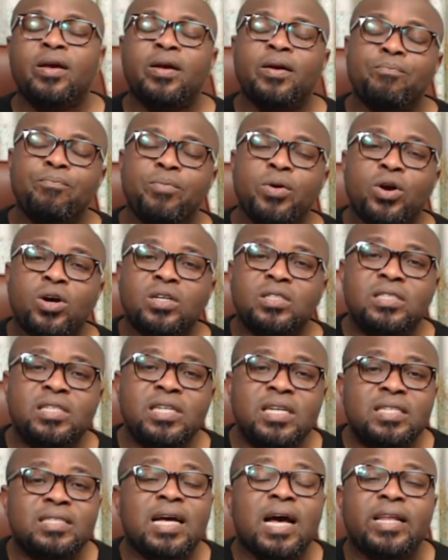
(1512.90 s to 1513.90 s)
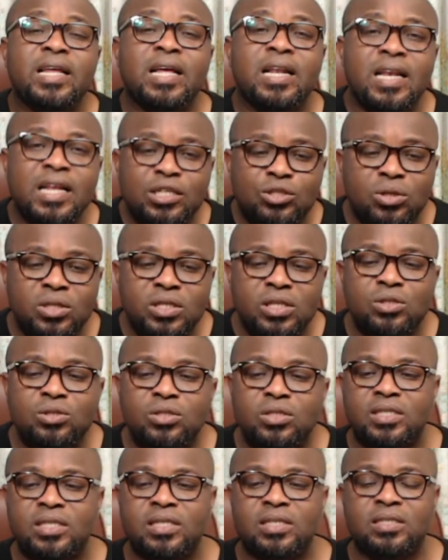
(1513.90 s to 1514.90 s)
Because these are the little
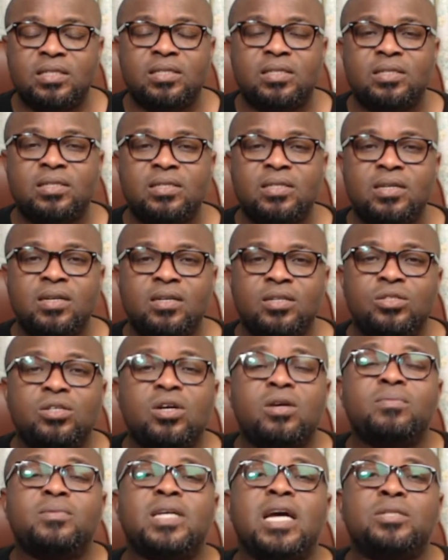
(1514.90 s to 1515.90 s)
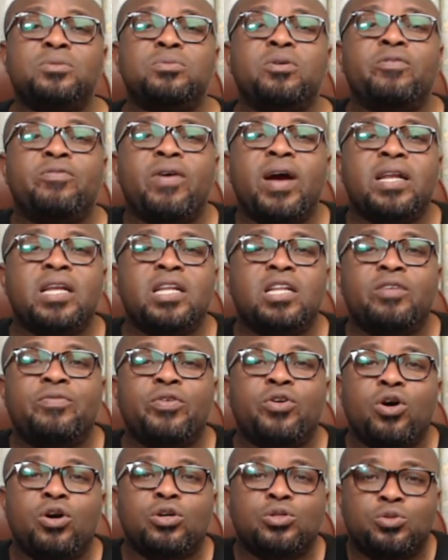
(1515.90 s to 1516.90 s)
things. Sometimes we find it
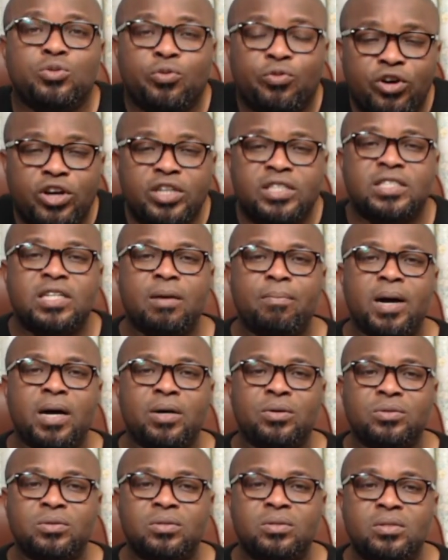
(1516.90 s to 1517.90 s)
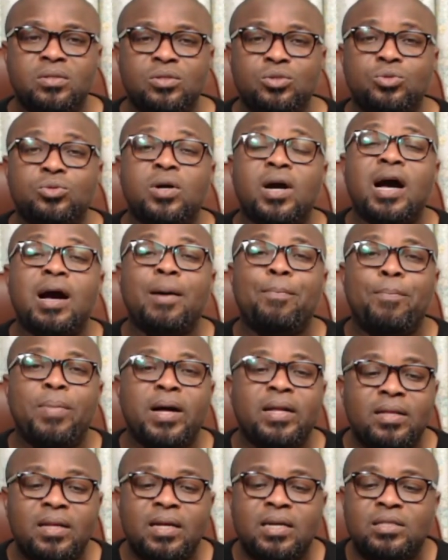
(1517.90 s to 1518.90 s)
difficult to voice them out to our
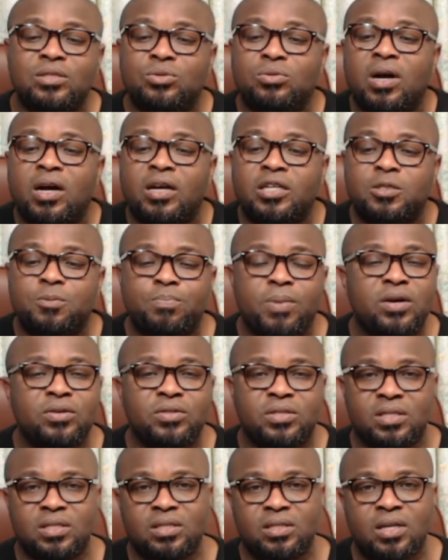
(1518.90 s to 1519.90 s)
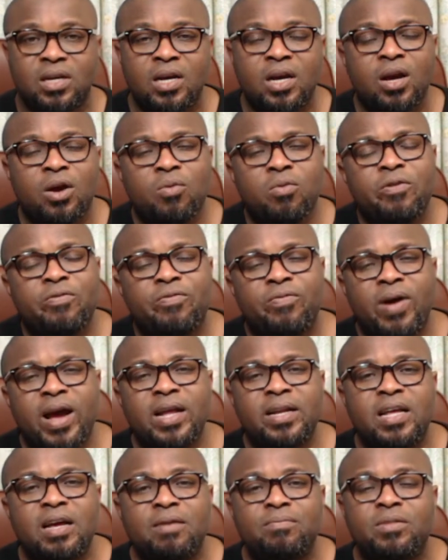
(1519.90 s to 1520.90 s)
partners, to our spouses. We
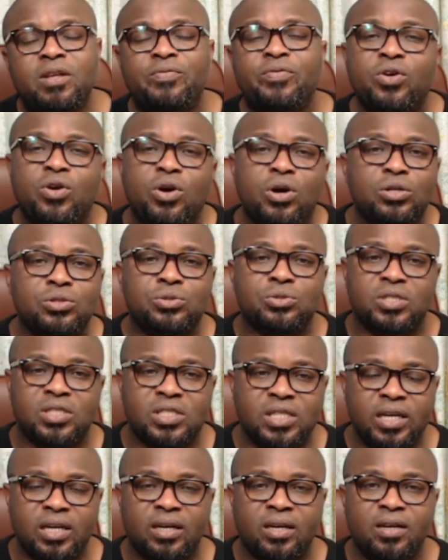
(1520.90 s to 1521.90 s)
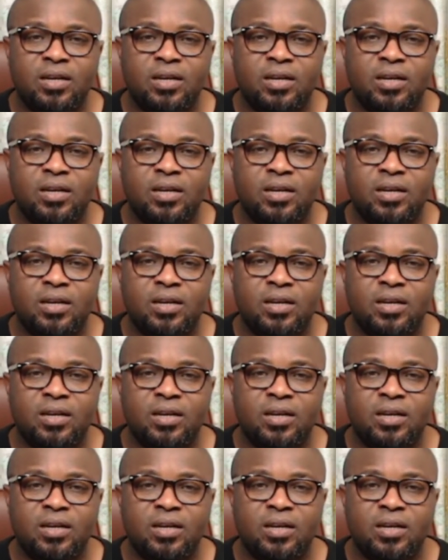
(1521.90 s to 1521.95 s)
find them difficult to say.